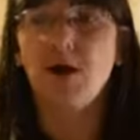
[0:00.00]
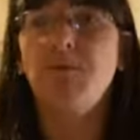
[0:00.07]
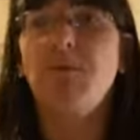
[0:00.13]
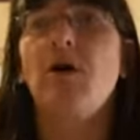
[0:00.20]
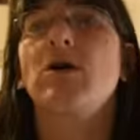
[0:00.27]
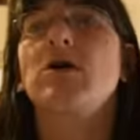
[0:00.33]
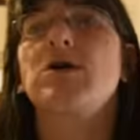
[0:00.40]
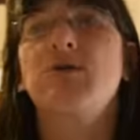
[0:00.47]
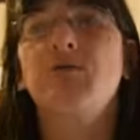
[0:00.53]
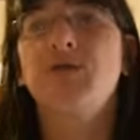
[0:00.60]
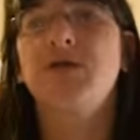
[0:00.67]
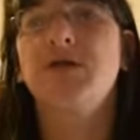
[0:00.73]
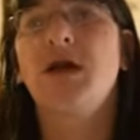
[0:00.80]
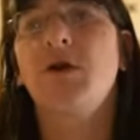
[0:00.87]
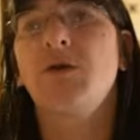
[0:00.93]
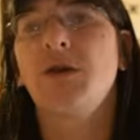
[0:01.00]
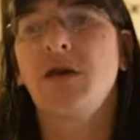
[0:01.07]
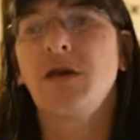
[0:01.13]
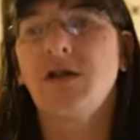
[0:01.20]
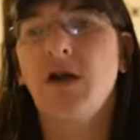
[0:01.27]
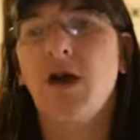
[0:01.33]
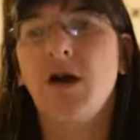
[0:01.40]
a box of
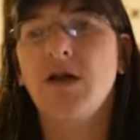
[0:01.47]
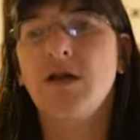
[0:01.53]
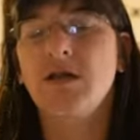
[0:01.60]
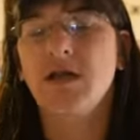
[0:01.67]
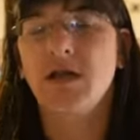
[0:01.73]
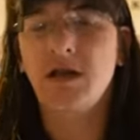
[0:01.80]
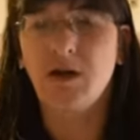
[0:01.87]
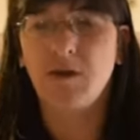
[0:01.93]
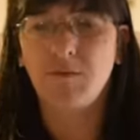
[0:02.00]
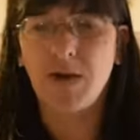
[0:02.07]
Bretonnian Knights and I'll